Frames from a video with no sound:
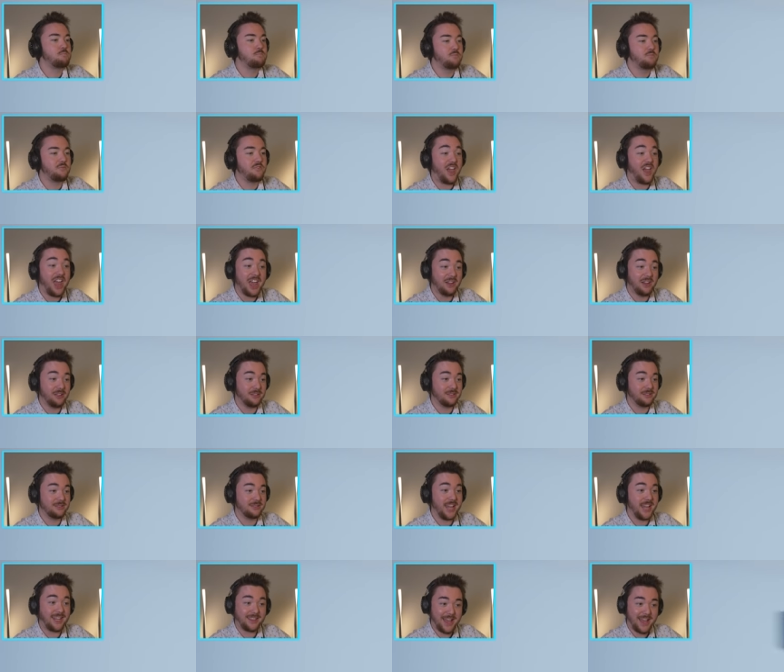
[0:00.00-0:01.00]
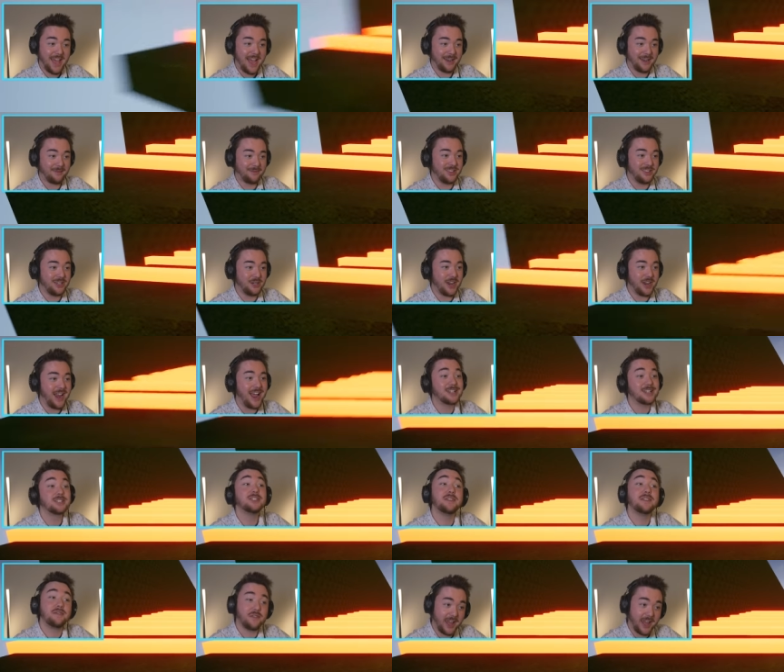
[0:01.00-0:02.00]
fail like that. You could
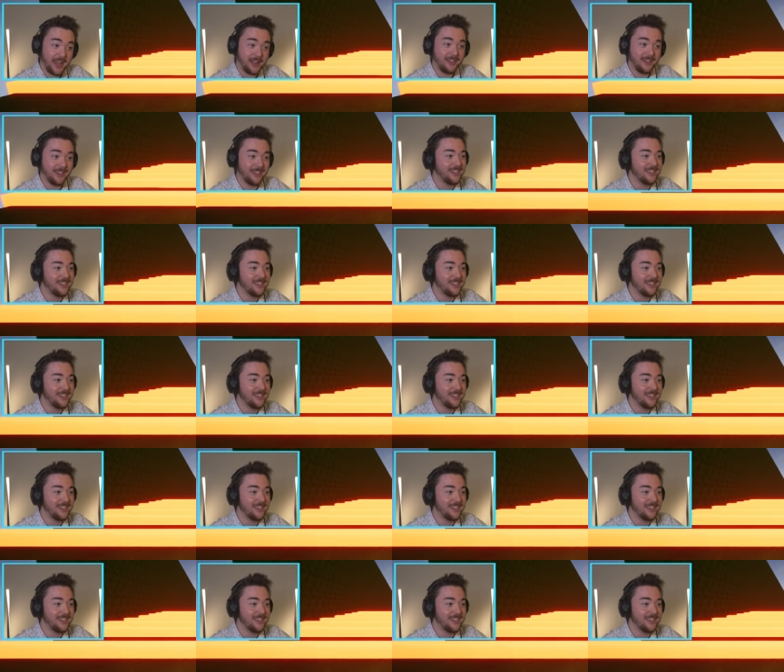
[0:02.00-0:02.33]
actually fail.